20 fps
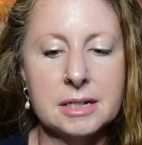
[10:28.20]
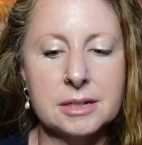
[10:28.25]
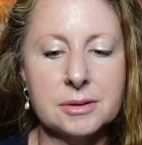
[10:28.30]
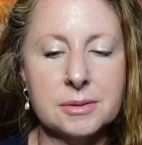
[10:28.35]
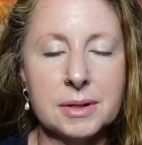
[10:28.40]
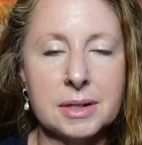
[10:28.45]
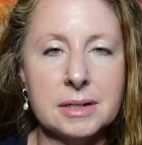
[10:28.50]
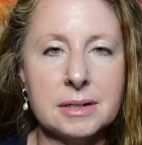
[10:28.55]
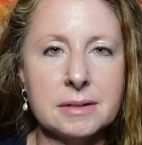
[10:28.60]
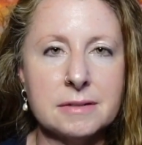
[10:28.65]

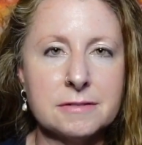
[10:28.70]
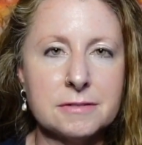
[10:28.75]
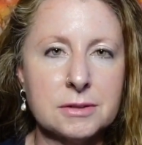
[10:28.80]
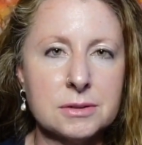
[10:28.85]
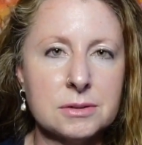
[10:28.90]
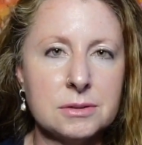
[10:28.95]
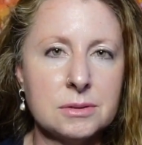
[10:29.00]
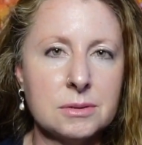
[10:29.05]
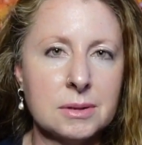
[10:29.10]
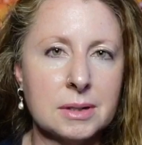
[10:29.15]
creating a
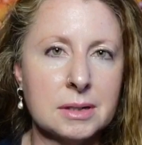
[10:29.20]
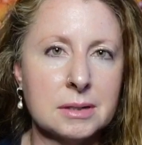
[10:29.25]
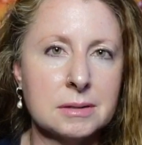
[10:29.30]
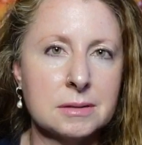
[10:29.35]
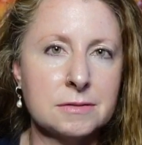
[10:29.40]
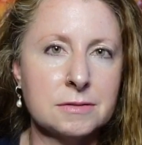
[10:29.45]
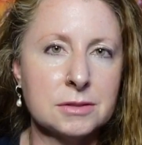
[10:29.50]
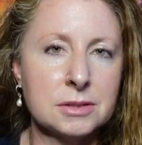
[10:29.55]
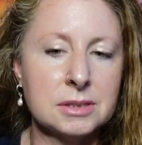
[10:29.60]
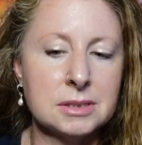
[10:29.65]
fertile
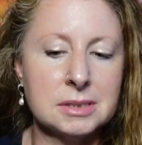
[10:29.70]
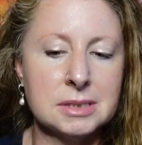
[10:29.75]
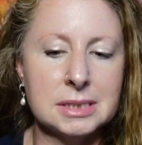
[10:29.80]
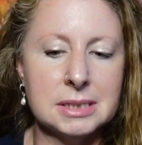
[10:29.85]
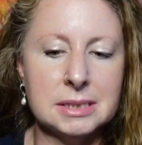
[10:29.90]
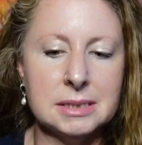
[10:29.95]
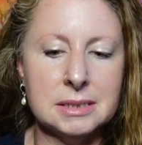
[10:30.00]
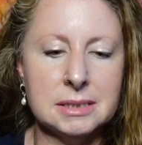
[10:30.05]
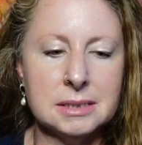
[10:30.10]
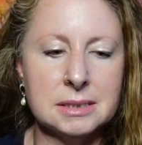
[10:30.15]
ground for
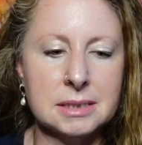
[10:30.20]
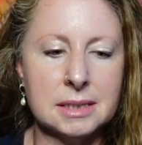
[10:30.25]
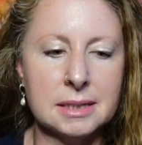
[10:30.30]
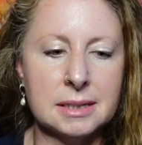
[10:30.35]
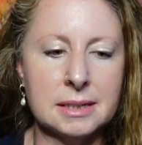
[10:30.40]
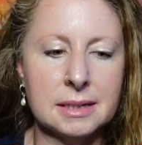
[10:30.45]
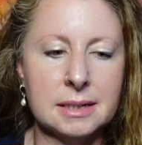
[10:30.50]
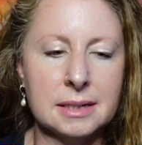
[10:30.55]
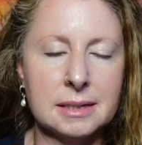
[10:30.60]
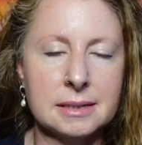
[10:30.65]
disease
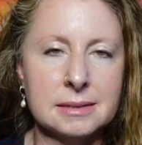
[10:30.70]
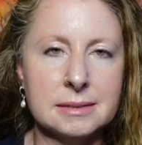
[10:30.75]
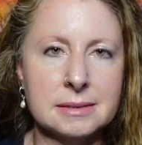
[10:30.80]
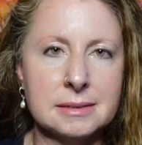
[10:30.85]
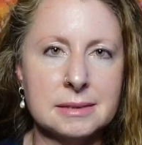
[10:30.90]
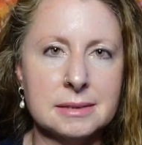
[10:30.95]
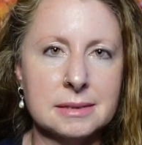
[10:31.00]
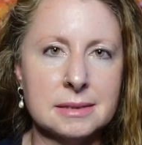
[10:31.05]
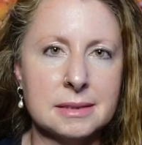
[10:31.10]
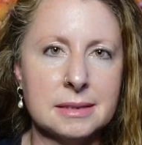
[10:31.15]
and